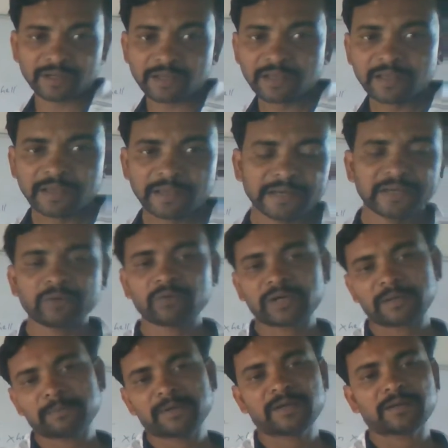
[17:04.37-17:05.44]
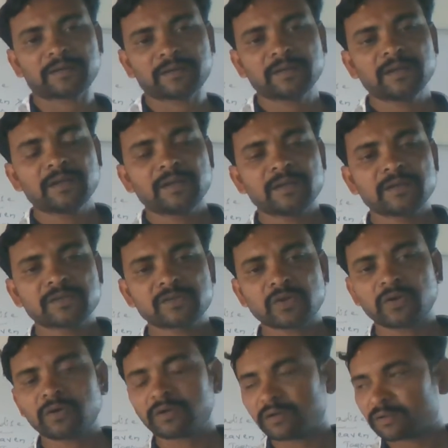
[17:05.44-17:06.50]
A newcomer.
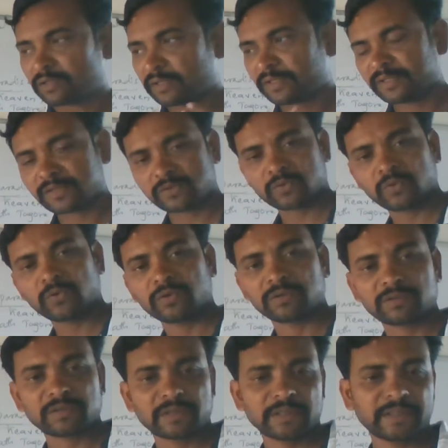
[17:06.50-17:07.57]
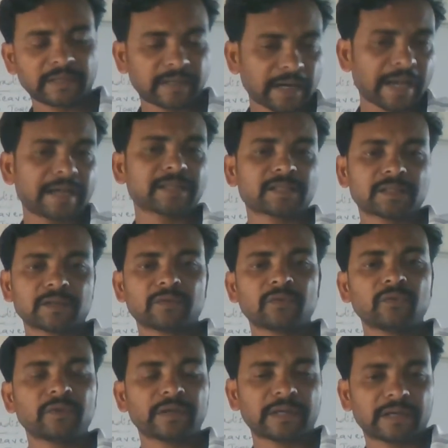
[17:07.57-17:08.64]
So, in the school, in the class,
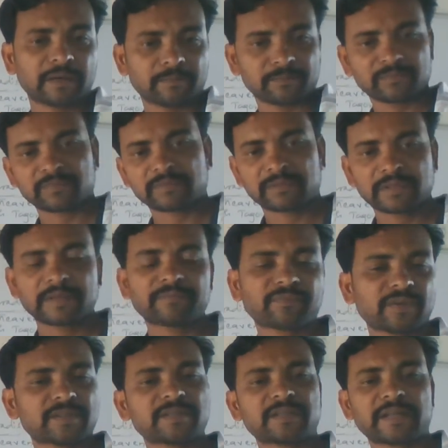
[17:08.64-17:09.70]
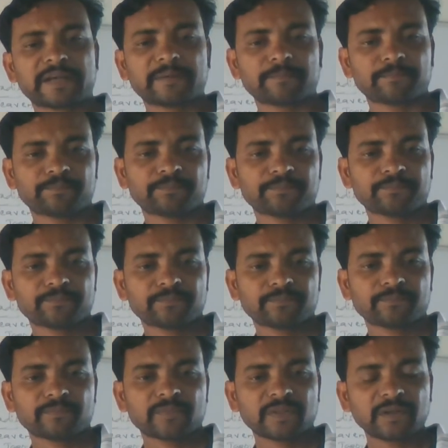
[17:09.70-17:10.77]
who will come the first time?
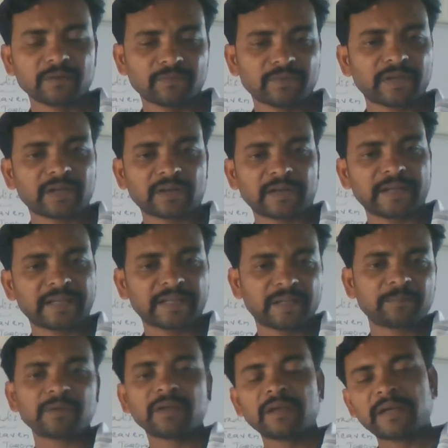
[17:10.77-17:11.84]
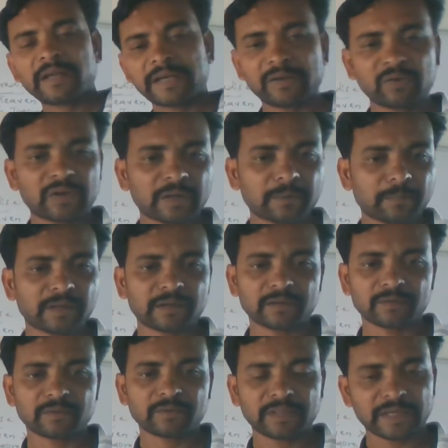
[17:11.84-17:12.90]
We are calling him newcomer.